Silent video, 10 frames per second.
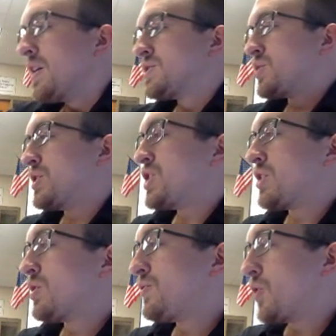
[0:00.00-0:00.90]
So the
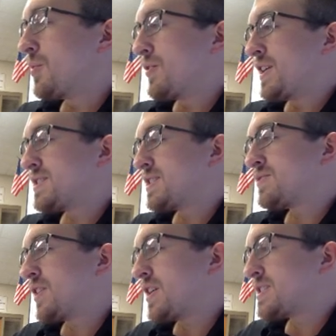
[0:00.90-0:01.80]
general form of this is
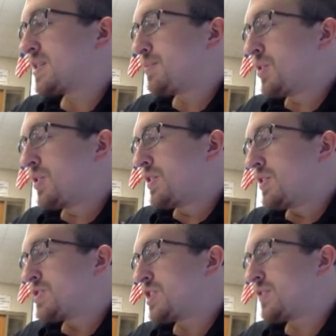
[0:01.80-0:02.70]
very simple.
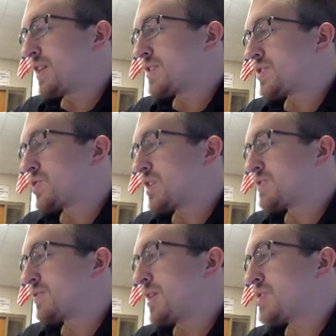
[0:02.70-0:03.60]
G of x, the
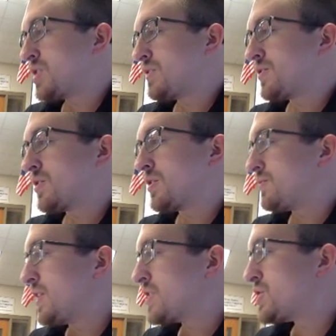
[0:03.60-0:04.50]
transformation for a
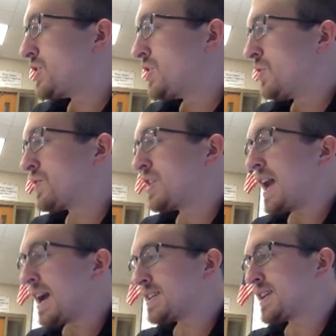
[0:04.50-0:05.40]
reflection over the
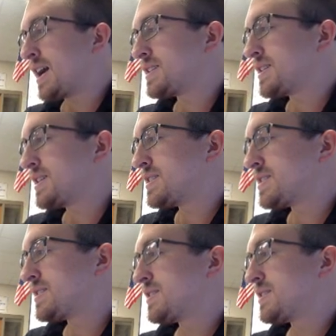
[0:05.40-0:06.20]
x-axis,